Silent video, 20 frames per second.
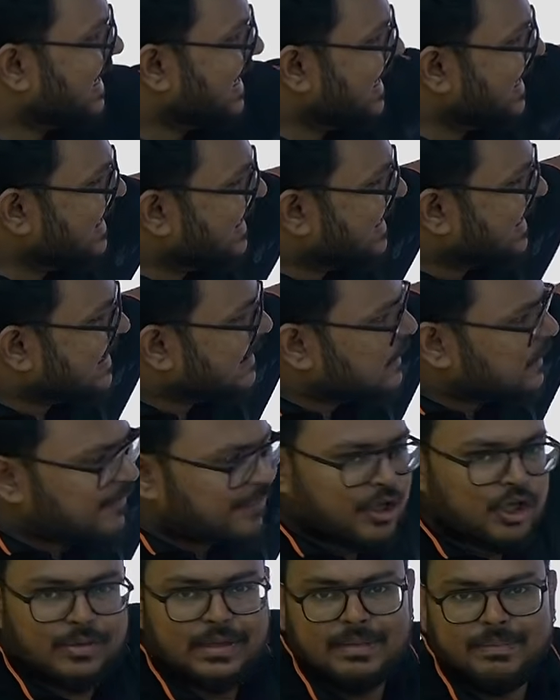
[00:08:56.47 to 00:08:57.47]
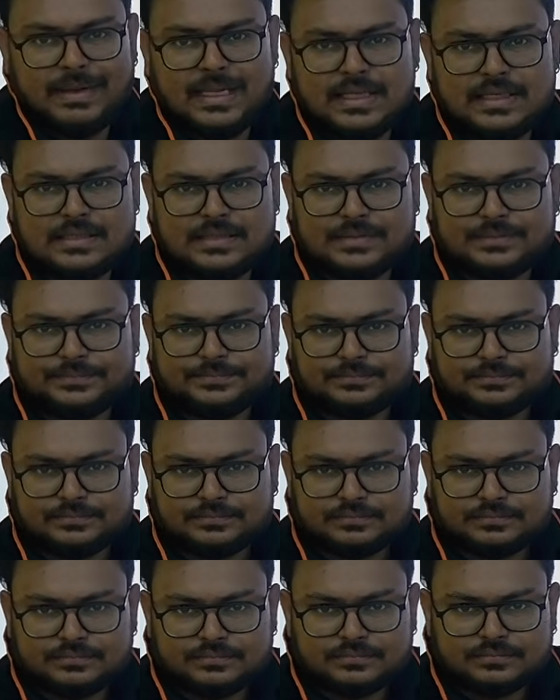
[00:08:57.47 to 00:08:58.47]
In case of human beings,
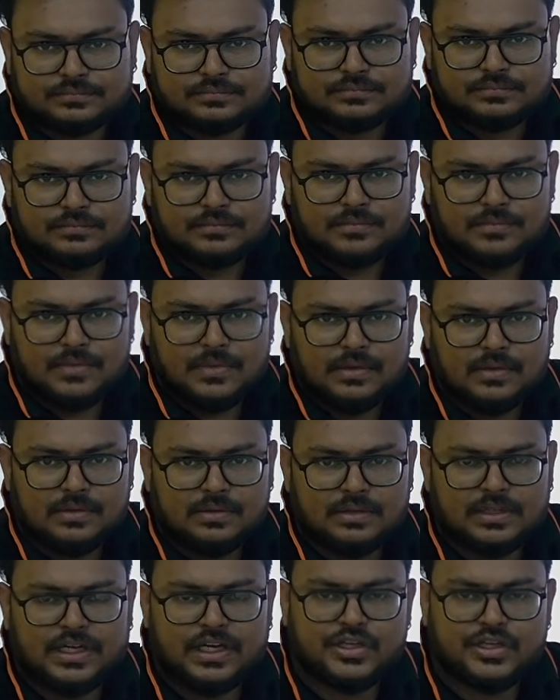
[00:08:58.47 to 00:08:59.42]
the